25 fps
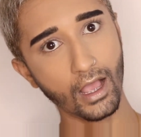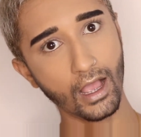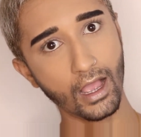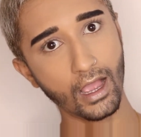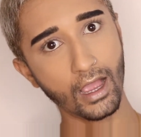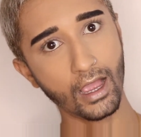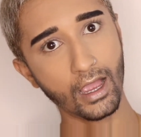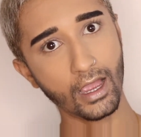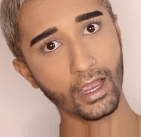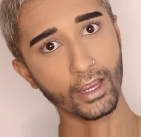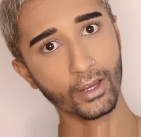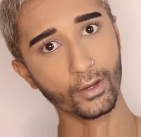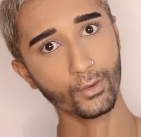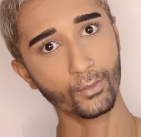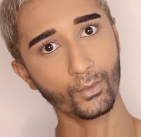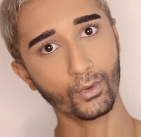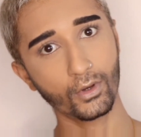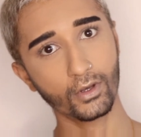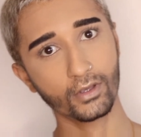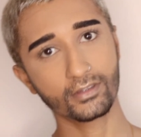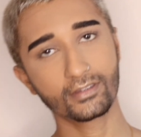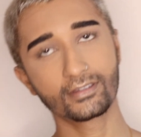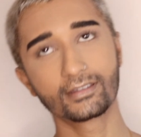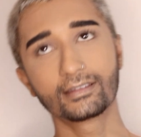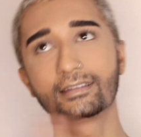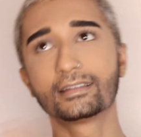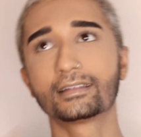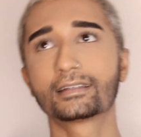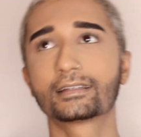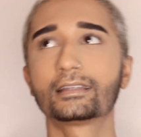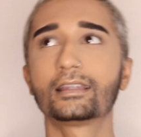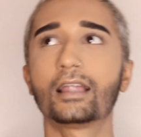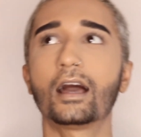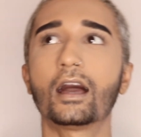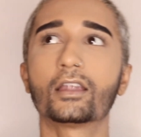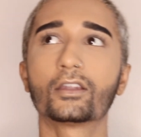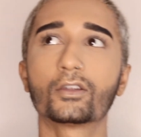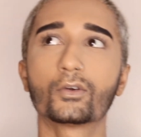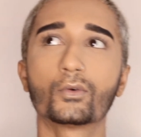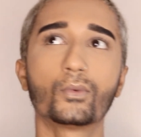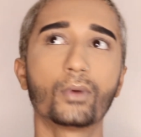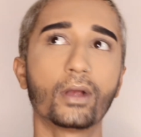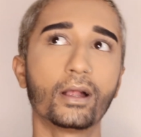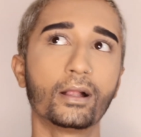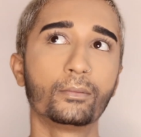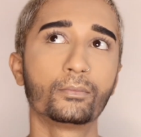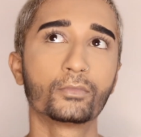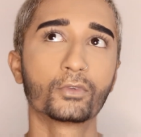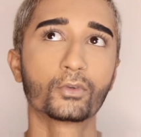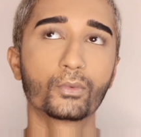I was a little
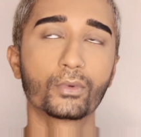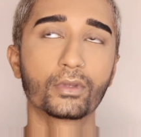underwhelmed